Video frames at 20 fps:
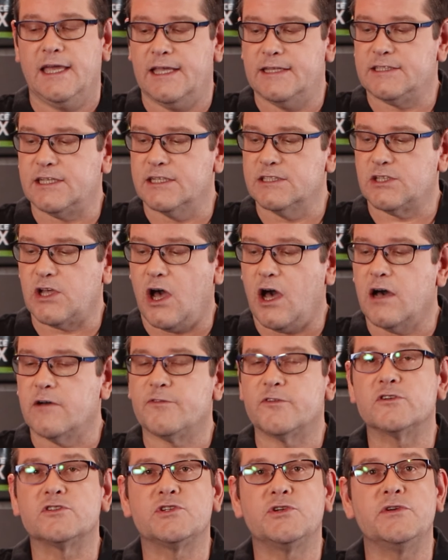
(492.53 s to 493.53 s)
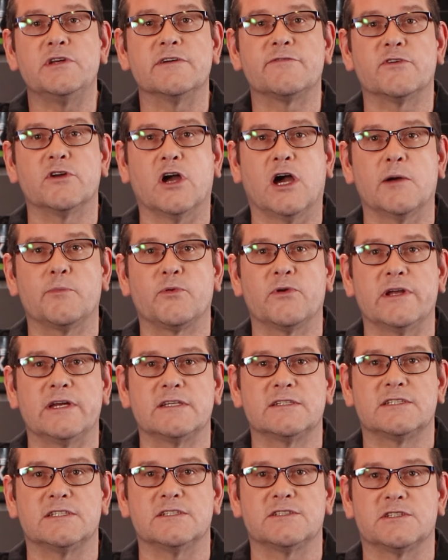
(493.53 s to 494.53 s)
it does offer 2 different
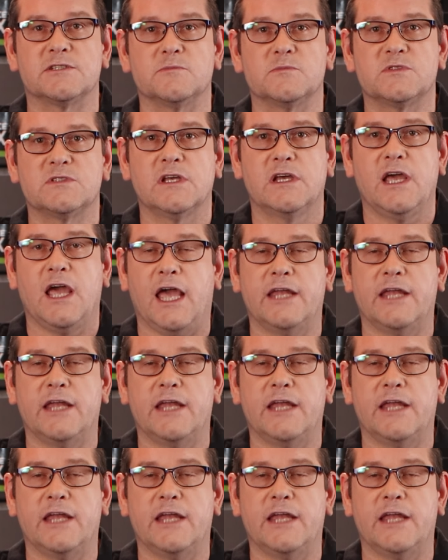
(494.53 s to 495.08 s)
operating systems,